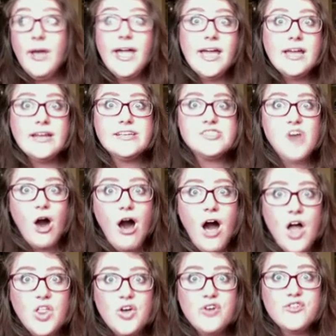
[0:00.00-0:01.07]
It is
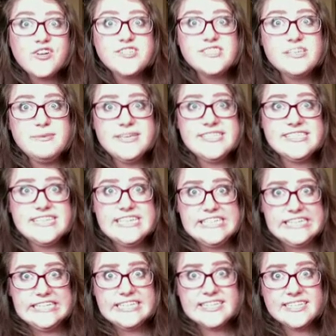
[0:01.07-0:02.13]
all over CBC.